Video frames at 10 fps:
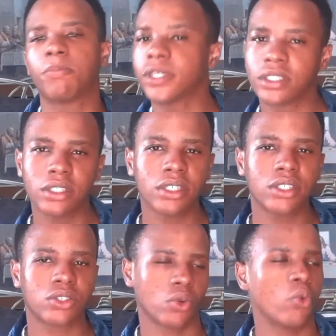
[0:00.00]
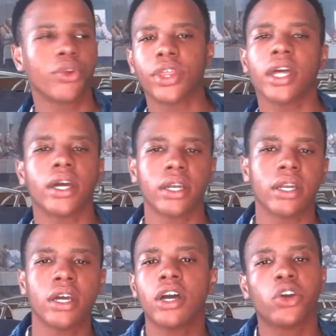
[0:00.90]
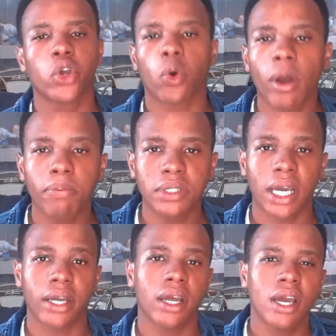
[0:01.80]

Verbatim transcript: business or within your website.